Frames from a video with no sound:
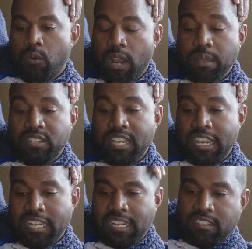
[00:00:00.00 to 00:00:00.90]
What I'm
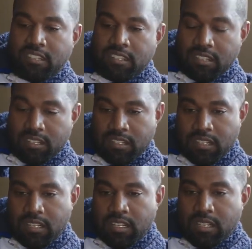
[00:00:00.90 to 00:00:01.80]
saying is
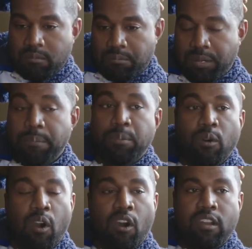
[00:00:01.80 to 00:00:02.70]

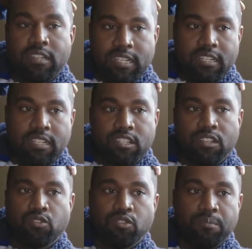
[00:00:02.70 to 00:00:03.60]
people are addicted to
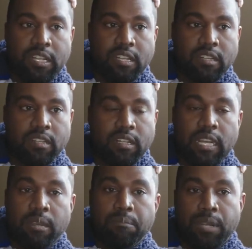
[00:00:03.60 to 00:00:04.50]
social media.
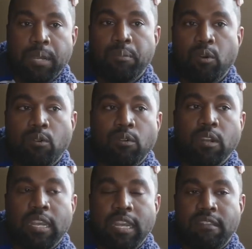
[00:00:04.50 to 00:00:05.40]
People
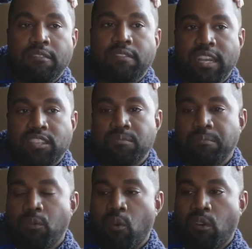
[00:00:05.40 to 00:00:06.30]
invest
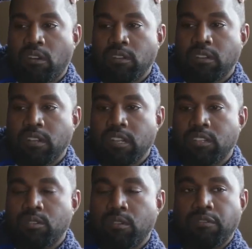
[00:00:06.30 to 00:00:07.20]
more
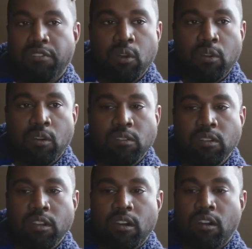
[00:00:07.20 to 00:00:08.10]
into a photo
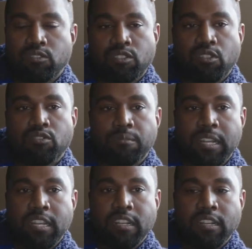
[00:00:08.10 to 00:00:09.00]
on social
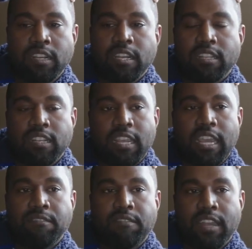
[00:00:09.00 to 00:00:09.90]
media than
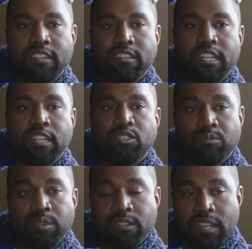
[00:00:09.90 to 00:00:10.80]
they invest
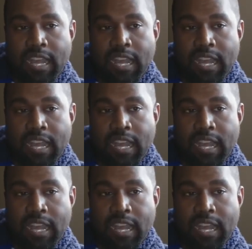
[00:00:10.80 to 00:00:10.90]
into real